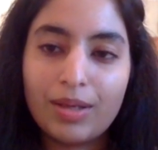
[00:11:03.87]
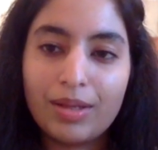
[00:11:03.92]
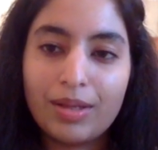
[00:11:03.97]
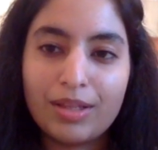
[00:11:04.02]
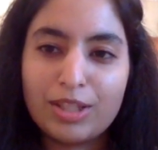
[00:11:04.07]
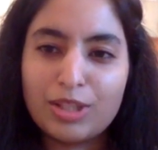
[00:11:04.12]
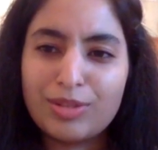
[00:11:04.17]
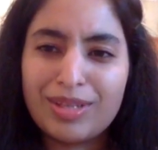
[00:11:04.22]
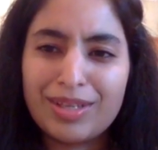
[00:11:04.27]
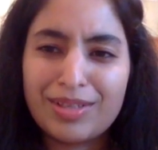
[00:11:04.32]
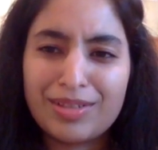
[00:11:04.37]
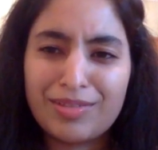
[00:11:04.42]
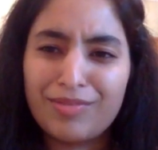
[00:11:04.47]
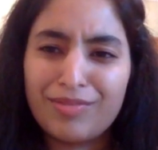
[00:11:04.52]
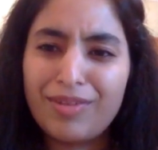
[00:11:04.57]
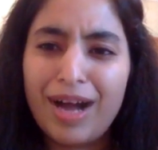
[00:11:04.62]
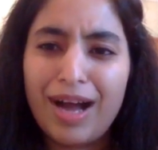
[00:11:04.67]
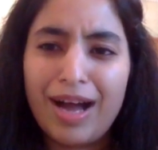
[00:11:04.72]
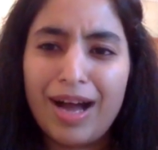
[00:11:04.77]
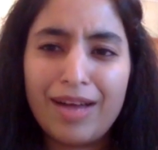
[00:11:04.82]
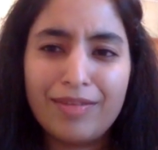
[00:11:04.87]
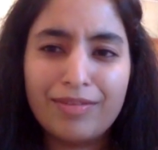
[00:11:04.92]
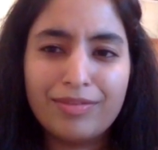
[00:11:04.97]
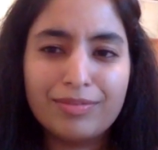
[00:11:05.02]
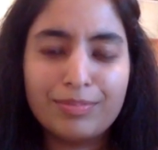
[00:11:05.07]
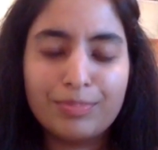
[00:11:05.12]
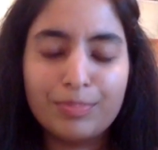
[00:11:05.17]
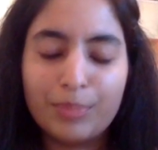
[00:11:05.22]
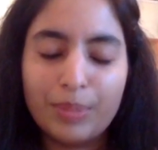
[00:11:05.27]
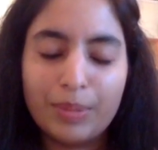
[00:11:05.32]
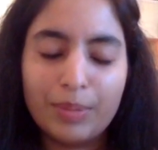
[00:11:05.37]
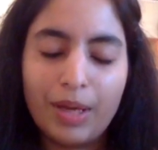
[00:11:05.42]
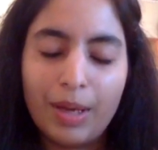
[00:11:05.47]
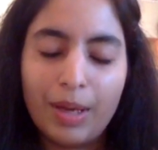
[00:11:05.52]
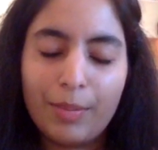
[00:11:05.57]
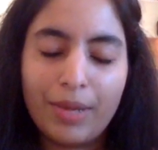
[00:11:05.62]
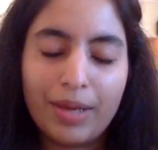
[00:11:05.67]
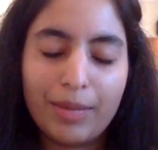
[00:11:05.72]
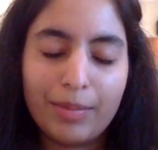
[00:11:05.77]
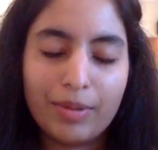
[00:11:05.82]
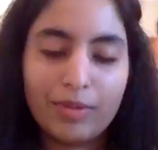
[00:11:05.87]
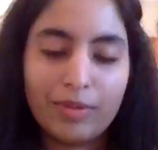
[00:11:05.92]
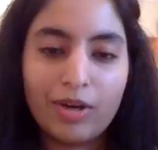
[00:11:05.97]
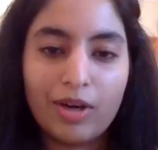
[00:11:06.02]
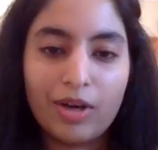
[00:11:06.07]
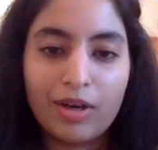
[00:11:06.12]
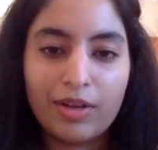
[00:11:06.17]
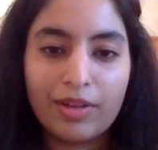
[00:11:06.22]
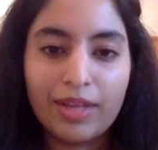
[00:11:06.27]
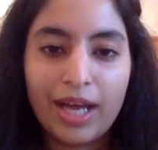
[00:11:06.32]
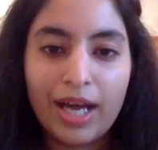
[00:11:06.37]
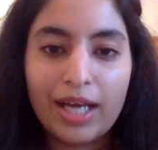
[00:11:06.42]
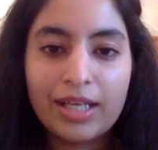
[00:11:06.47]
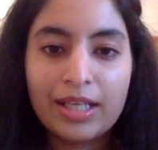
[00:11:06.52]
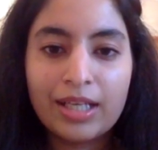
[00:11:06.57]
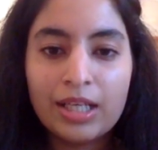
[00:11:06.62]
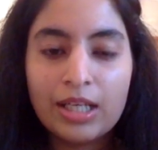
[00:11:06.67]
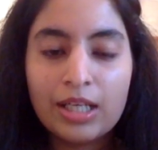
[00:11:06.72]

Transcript: think 2005, but I might be wrong on that.